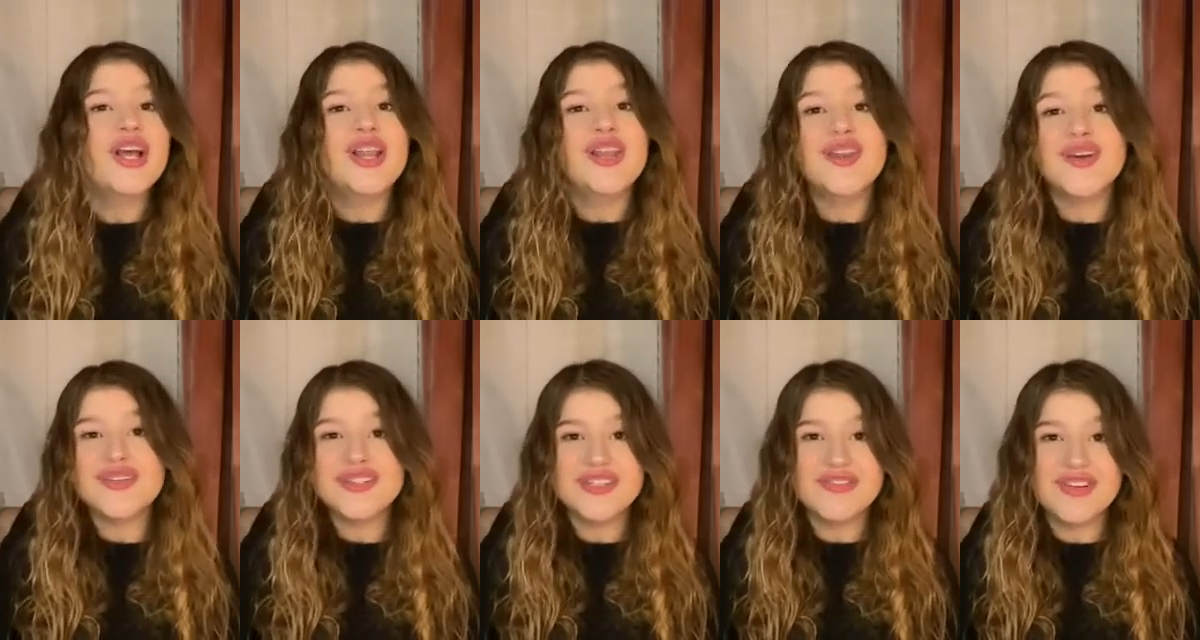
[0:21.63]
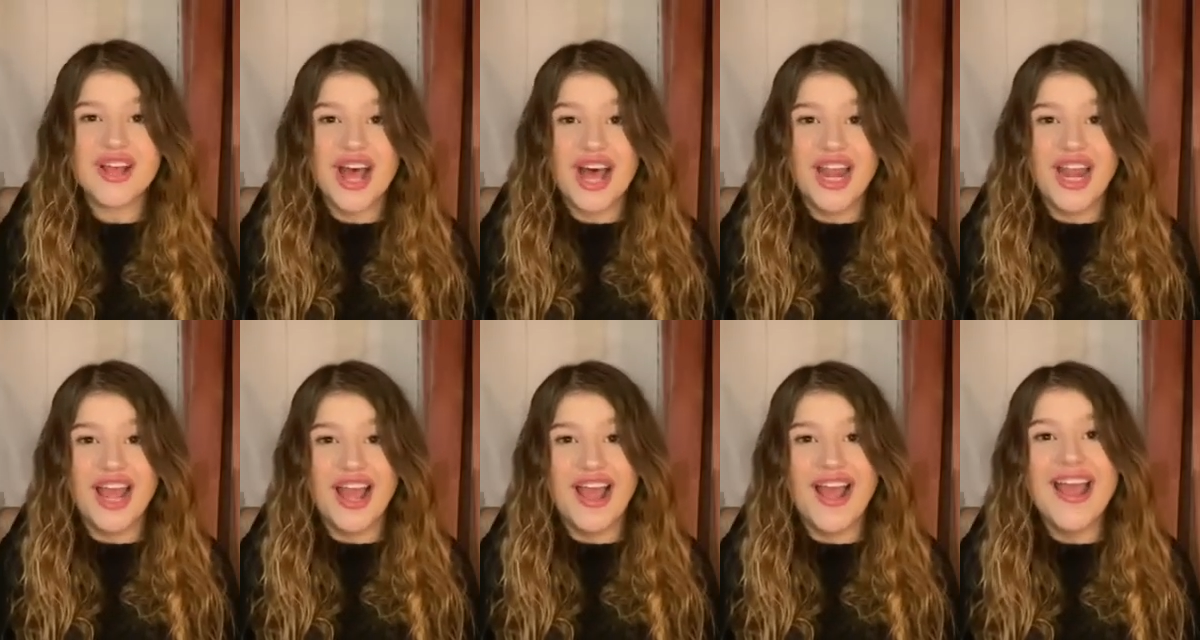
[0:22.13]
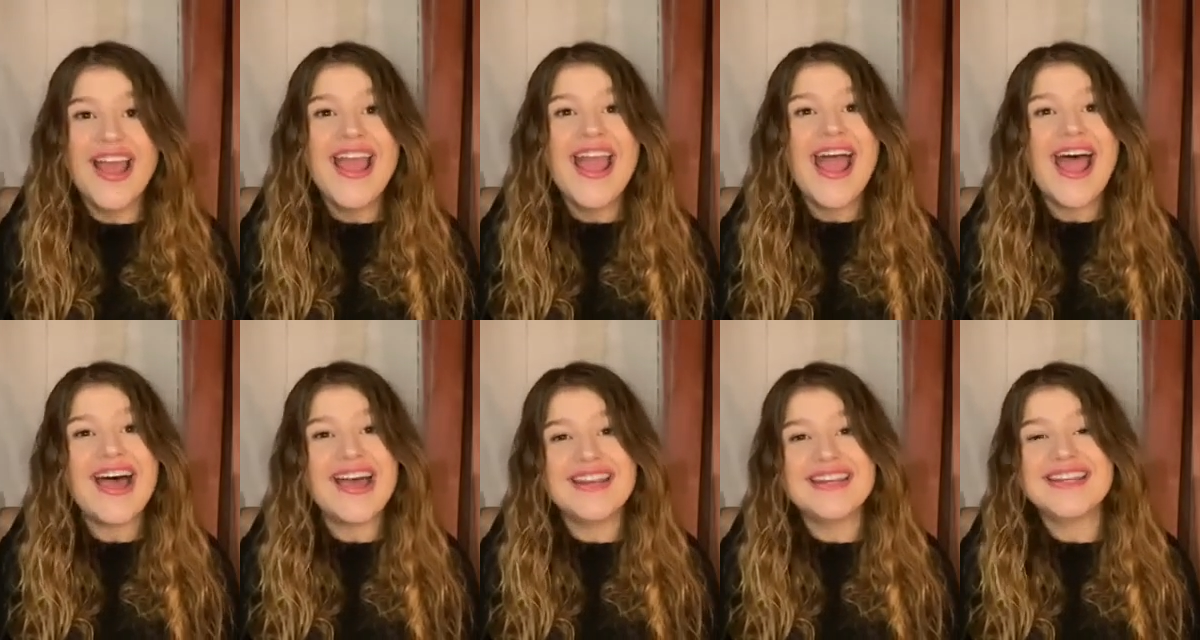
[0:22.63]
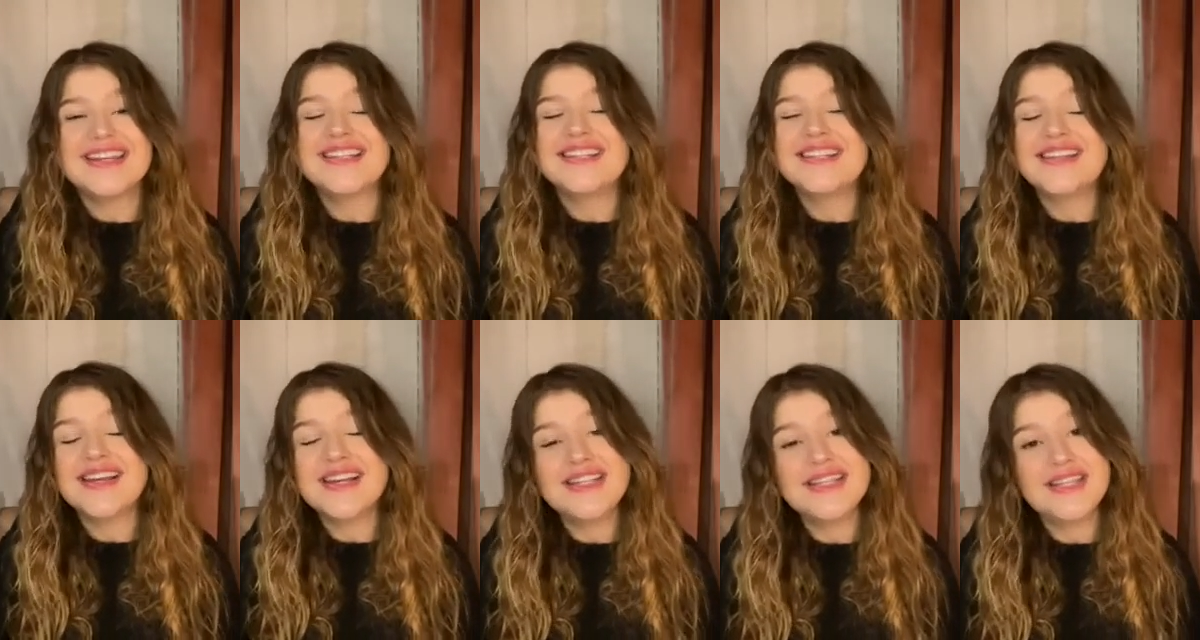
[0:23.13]
lots of colour and
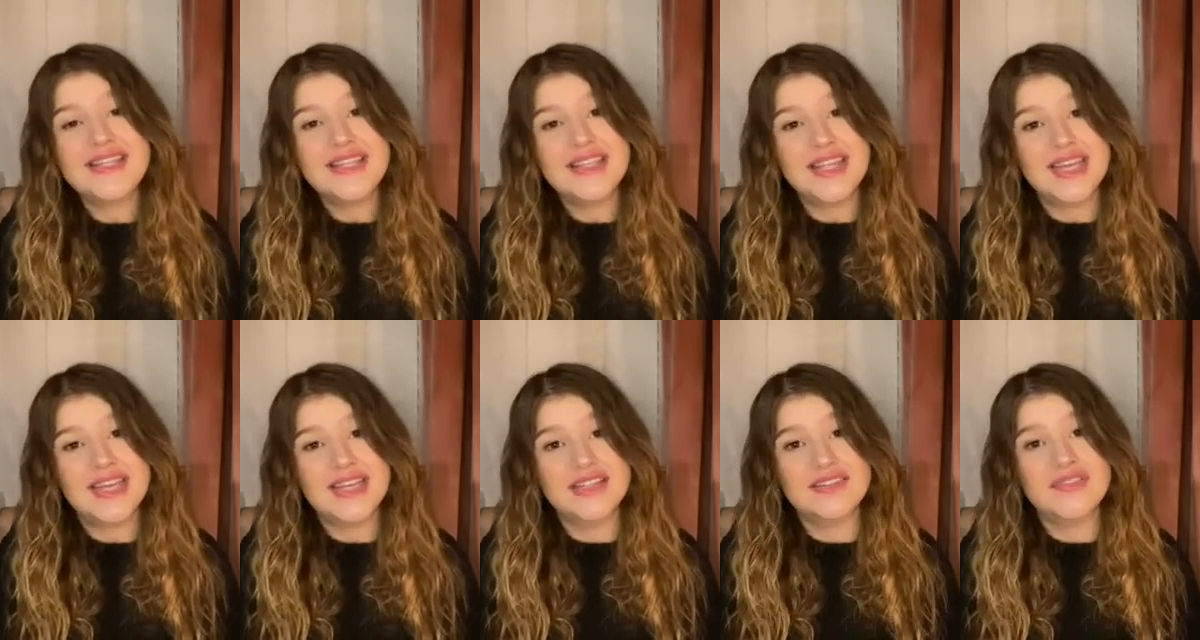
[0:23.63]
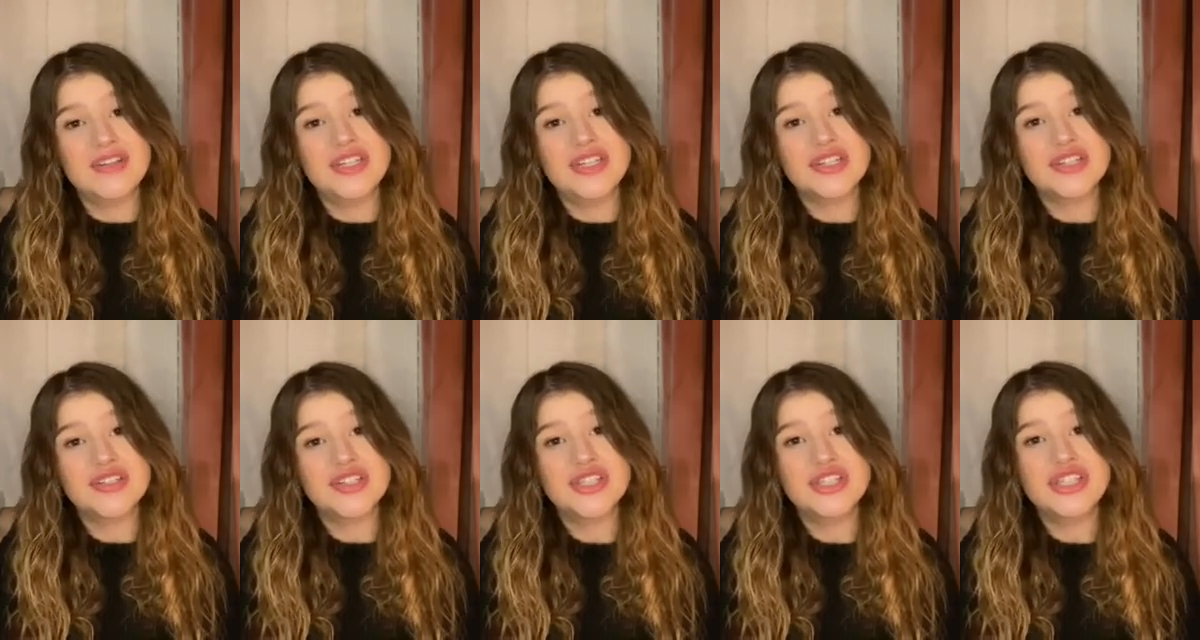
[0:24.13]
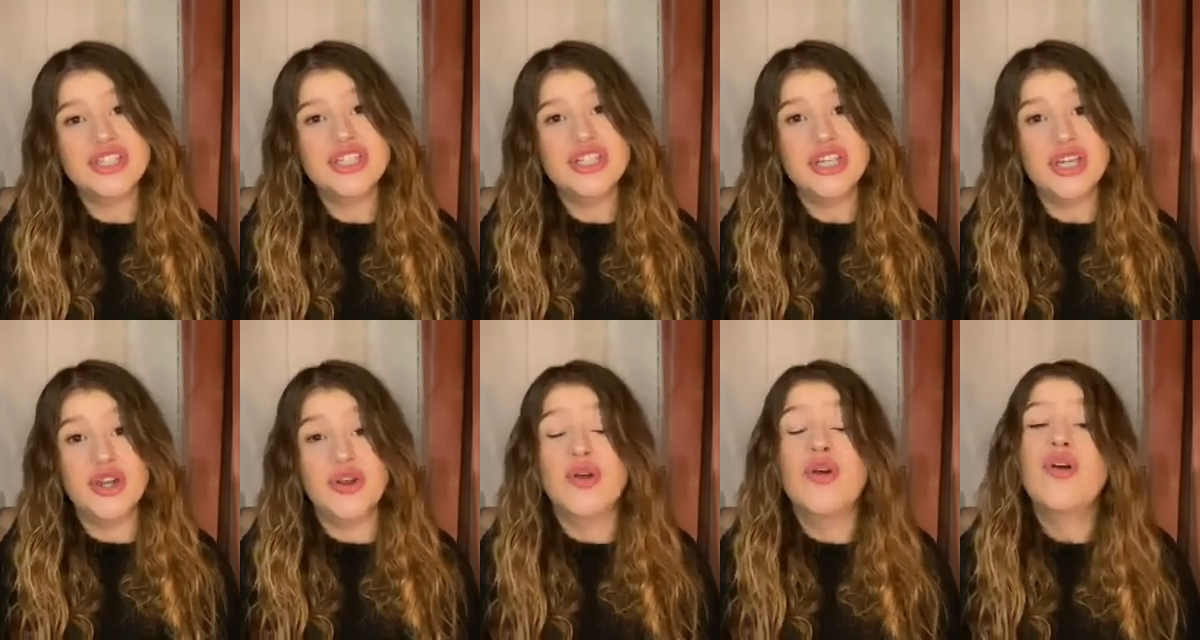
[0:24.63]
exciting things for children to do